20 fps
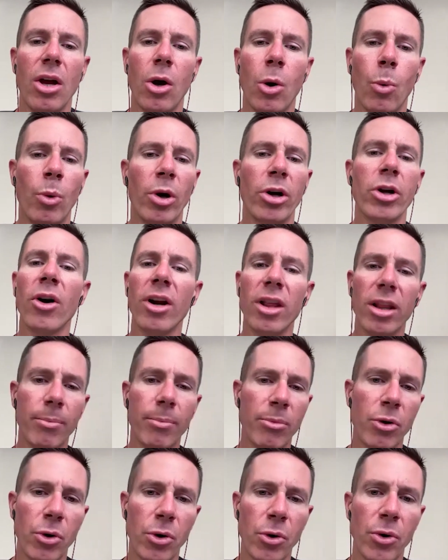We're going to the
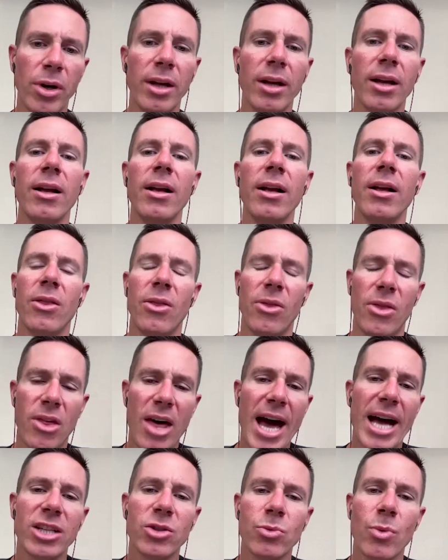moon.
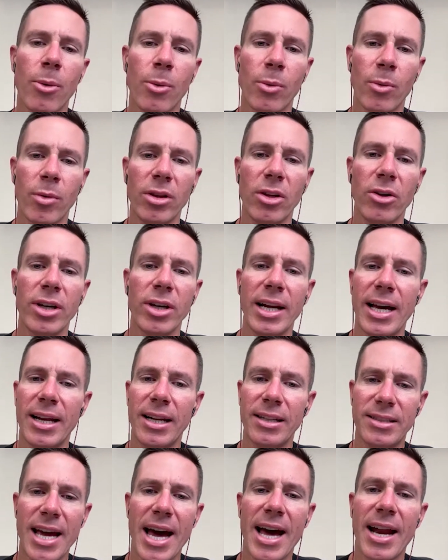That's why we're looking at a
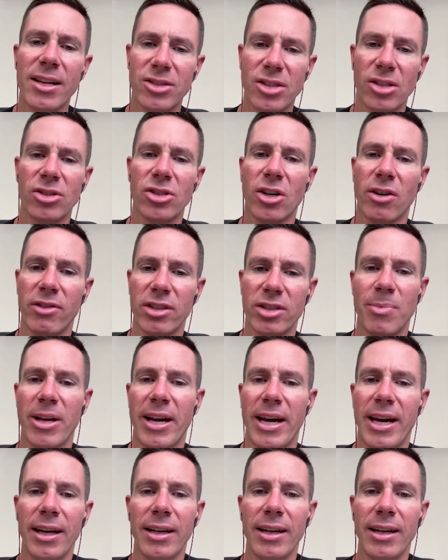data as a service play.